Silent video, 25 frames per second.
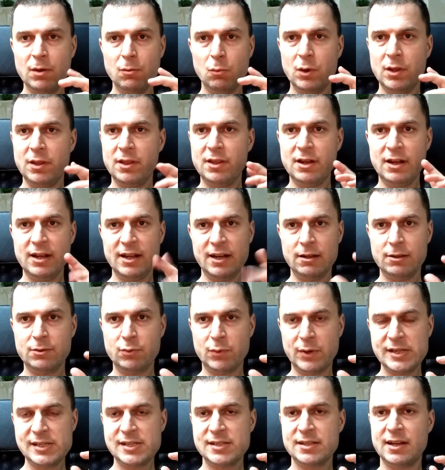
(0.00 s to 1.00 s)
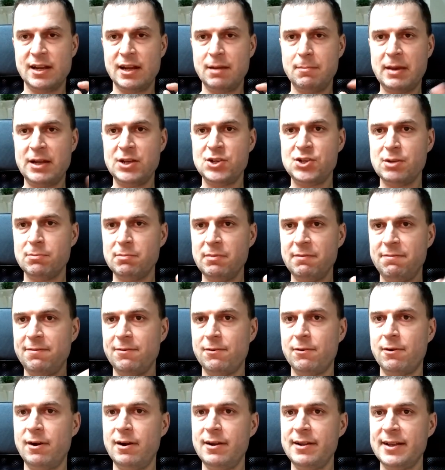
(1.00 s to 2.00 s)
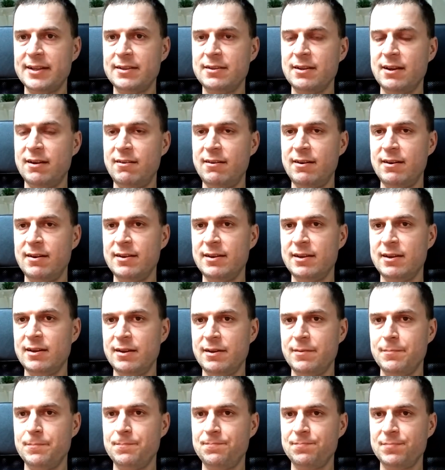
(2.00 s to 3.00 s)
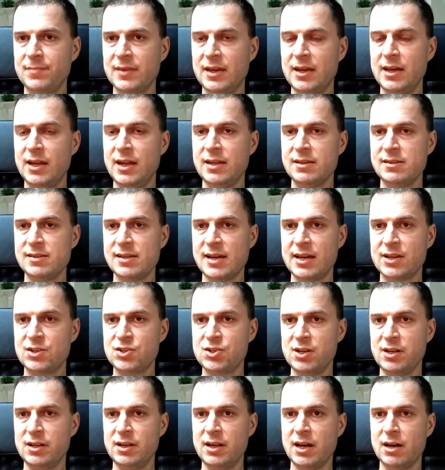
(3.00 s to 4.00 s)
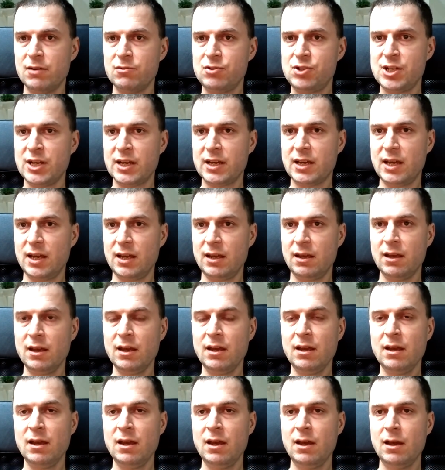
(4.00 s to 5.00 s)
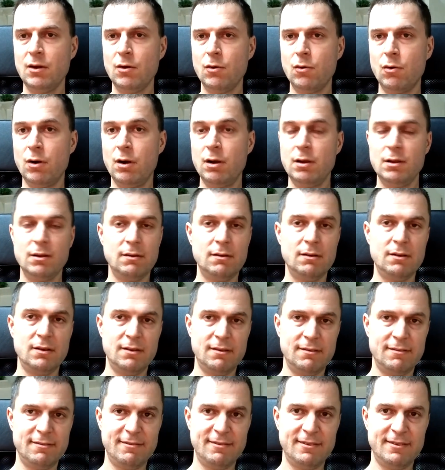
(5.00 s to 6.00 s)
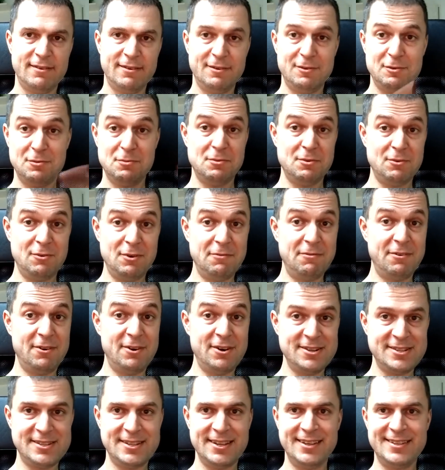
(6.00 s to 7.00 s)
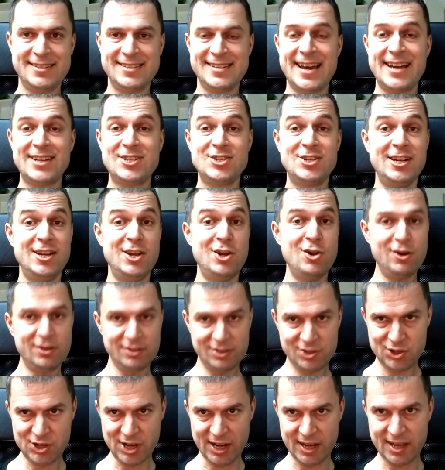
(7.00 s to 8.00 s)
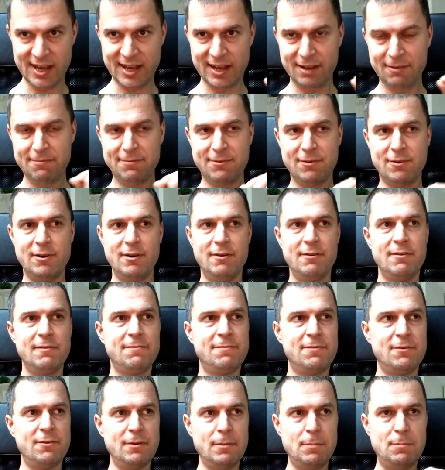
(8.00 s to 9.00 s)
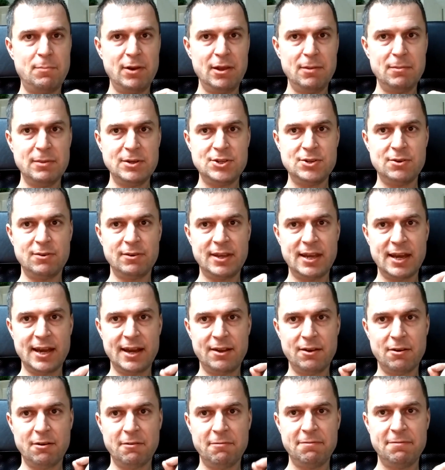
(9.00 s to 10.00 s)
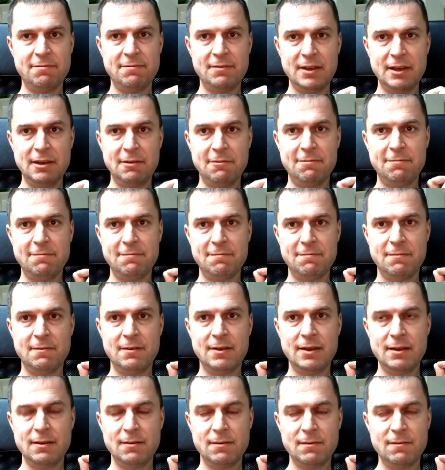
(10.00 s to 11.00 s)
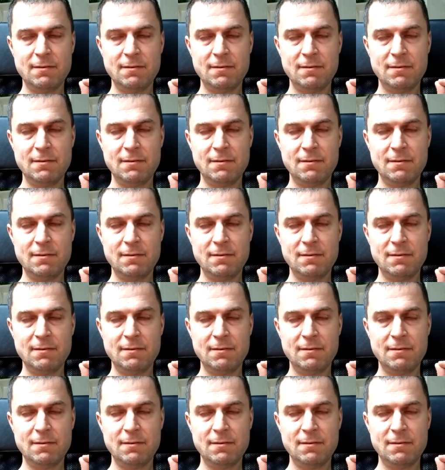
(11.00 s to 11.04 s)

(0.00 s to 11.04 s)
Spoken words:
with the little twist that I mentioned before, that it is actually now checking, or reverse, it's actually not checking for a premature cutoff if